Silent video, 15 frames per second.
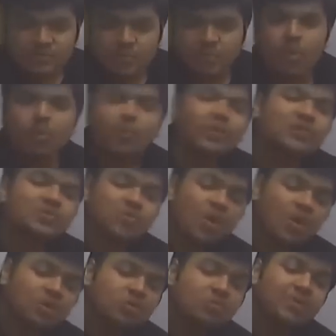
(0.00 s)
would always
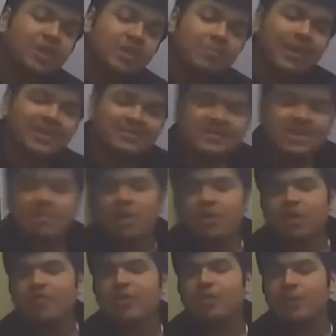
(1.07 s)
want to minimize the amount
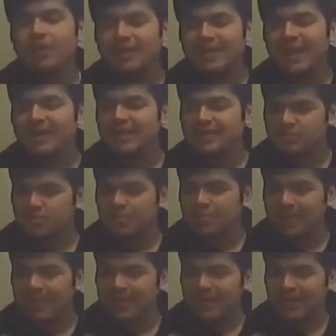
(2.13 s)
of equity that needs to be
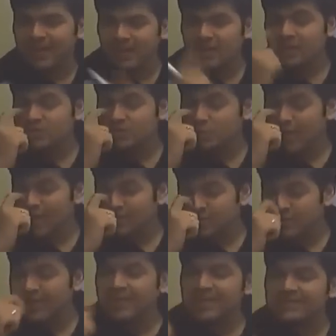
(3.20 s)
maintained so as to
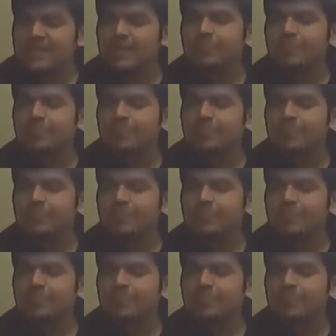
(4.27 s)
increase their